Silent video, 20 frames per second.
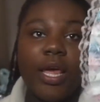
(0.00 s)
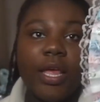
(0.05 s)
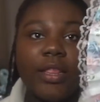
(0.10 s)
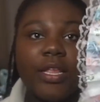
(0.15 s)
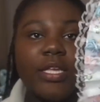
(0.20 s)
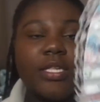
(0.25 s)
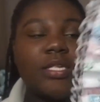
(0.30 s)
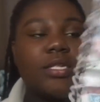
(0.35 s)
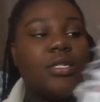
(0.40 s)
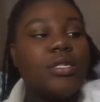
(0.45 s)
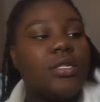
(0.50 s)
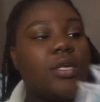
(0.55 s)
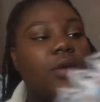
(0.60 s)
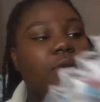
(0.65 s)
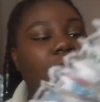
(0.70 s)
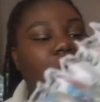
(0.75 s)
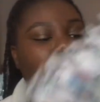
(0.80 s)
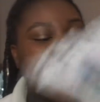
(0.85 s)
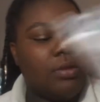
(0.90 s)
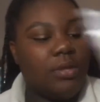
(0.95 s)
this is so
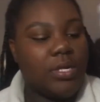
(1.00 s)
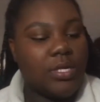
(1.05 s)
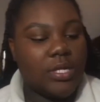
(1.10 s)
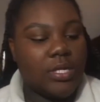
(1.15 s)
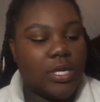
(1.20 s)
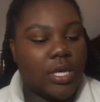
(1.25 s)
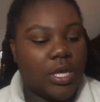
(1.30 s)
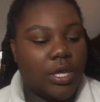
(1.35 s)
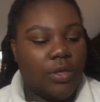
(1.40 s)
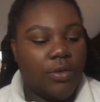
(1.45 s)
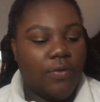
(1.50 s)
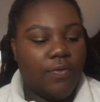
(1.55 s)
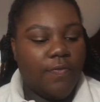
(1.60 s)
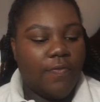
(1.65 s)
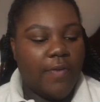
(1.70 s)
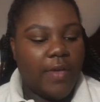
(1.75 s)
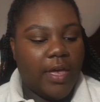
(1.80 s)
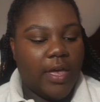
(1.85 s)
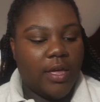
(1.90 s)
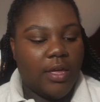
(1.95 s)
cute. This is a cute
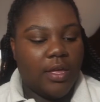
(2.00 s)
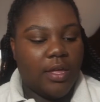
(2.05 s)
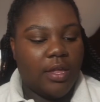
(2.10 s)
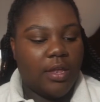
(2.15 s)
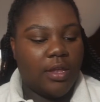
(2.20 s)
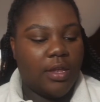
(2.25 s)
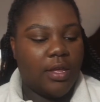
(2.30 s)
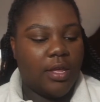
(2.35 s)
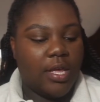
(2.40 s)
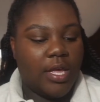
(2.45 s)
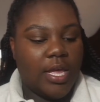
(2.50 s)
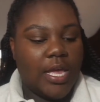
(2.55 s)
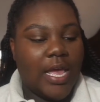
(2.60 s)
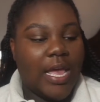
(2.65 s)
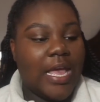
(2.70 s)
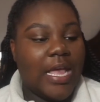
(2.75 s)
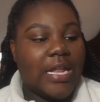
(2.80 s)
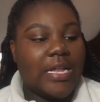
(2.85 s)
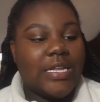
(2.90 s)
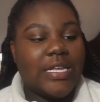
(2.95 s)
fan, hon.
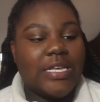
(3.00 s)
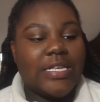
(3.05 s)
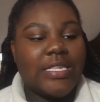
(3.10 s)
This